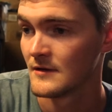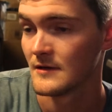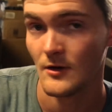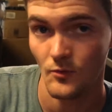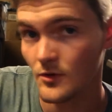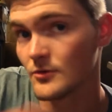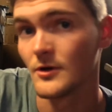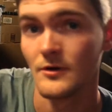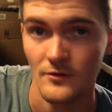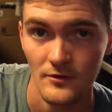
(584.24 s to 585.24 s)
And I rolled
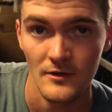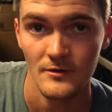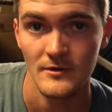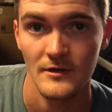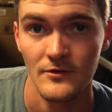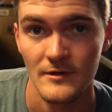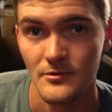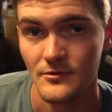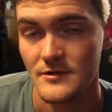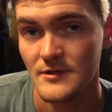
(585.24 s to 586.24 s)
over on it whenever I
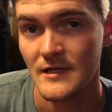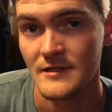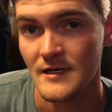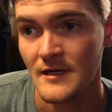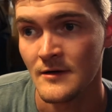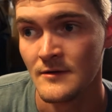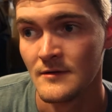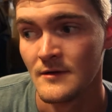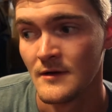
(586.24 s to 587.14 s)
pulled the trans out.